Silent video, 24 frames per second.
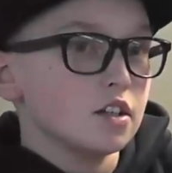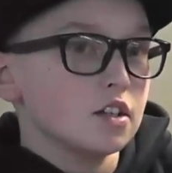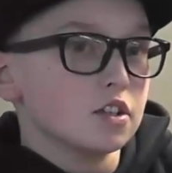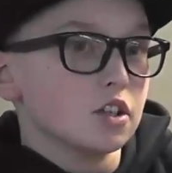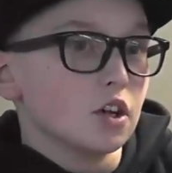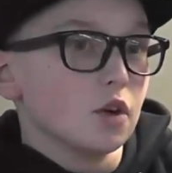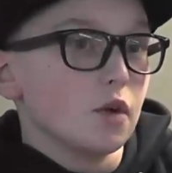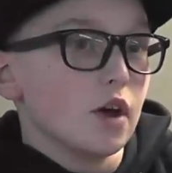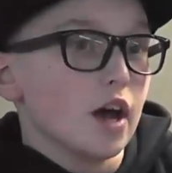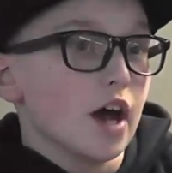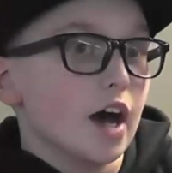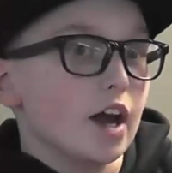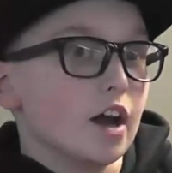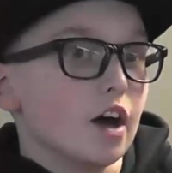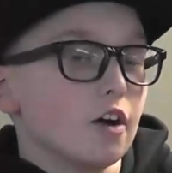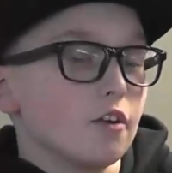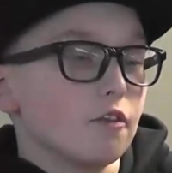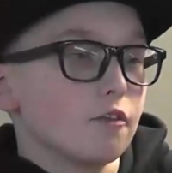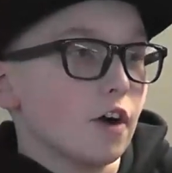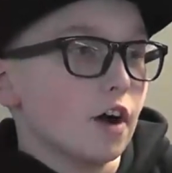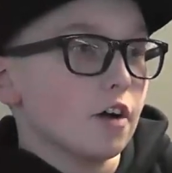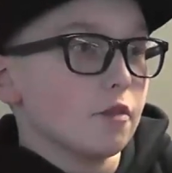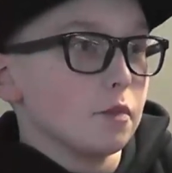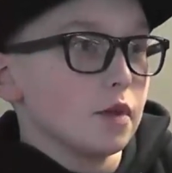So we had a
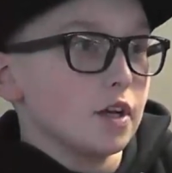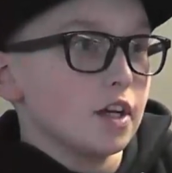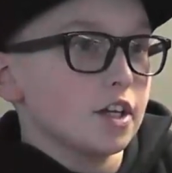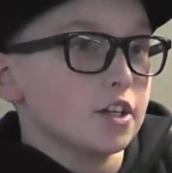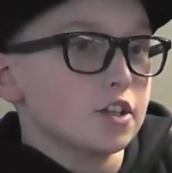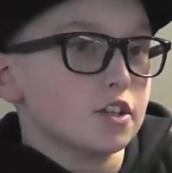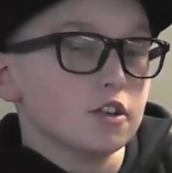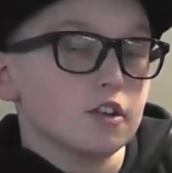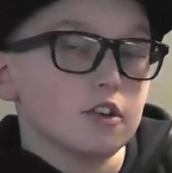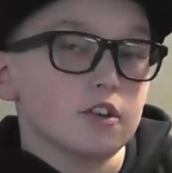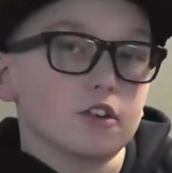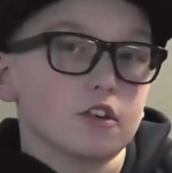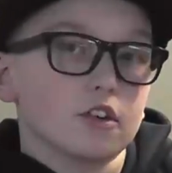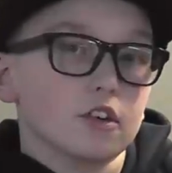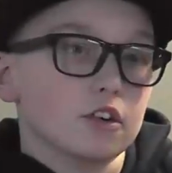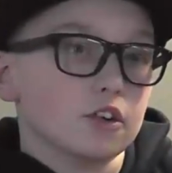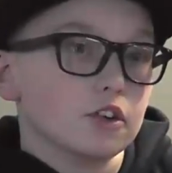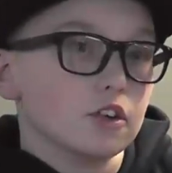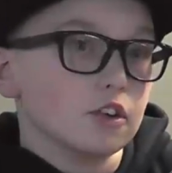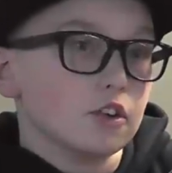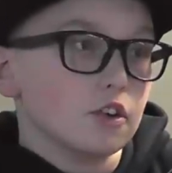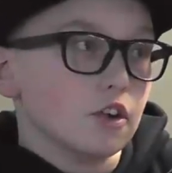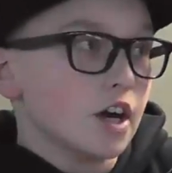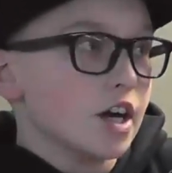five minutes good
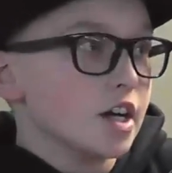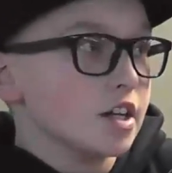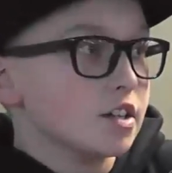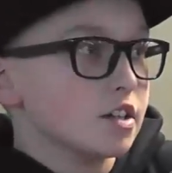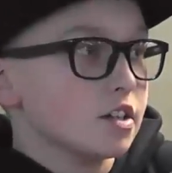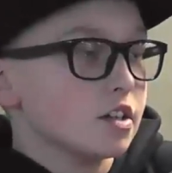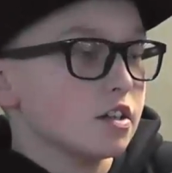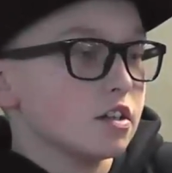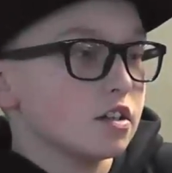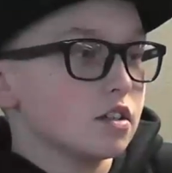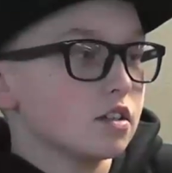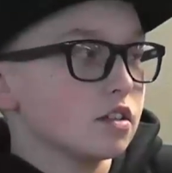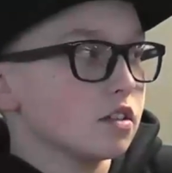good race.